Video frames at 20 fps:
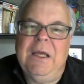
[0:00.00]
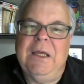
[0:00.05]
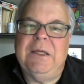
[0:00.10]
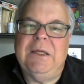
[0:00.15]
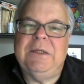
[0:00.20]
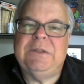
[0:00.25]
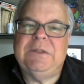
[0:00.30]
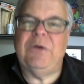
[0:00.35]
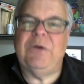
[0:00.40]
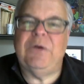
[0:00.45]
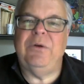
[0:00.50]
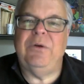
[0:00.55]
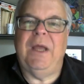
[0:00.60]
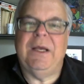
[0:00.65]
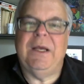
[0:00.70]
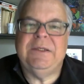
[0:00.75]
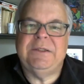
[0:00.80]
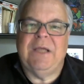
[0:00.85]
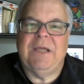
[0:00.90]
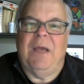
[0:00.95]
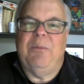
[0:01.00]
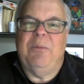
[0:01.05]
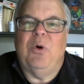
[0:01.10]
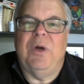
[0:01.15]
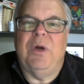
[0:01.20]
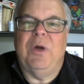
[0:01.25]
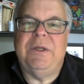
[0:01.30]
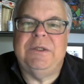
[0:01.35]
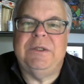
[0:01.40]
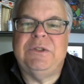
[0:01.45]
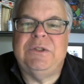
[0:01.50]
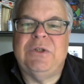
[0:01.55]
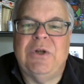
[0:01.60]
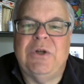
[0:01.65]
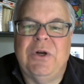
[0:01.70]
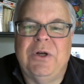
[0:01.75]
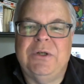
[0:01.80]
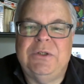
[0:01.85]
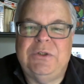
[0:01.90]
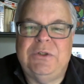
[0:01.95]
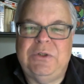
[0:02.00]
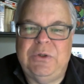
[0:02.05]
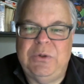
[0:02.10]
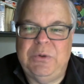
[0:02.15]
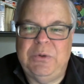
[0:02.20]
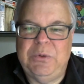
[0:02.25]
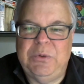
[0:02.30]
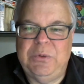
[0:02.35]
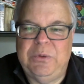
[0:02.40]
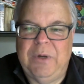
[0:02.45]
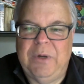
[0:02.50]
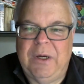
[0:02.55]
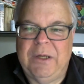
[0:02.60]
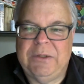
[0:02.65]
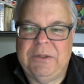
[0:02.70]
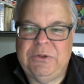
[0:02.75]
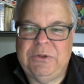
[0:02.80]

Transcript: So next I'm going to turn to uh,